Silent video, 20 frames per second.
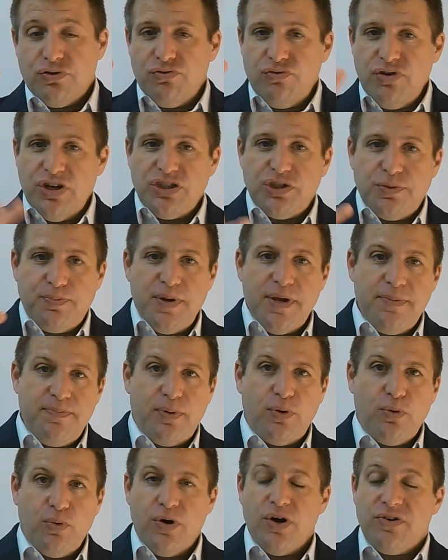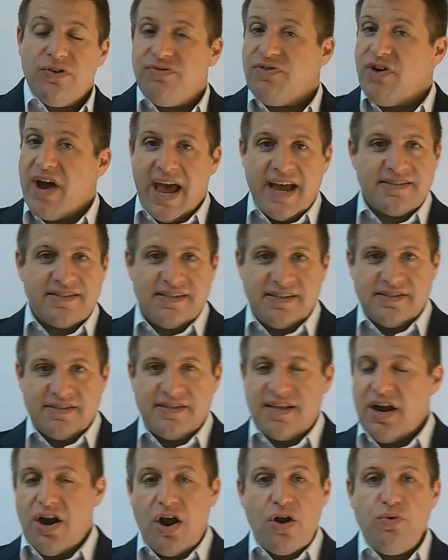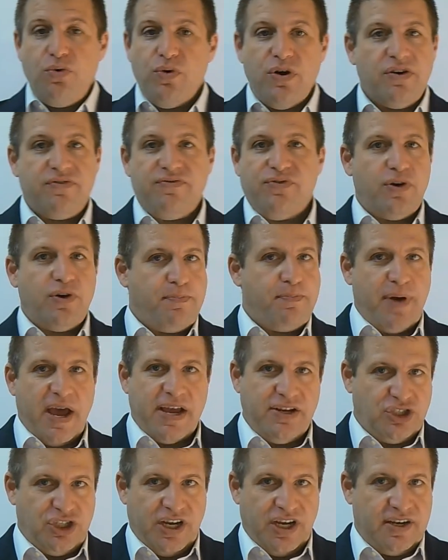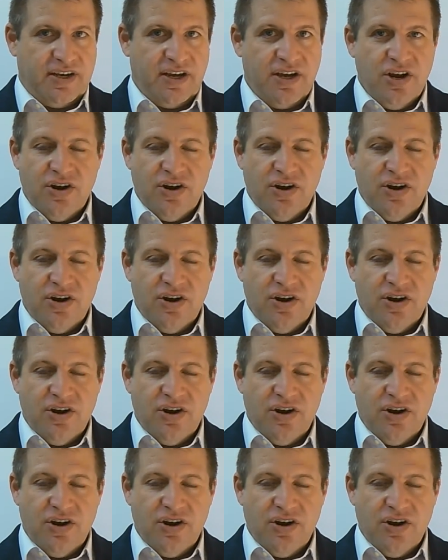rich people work for assets, they don't work for a paycheck.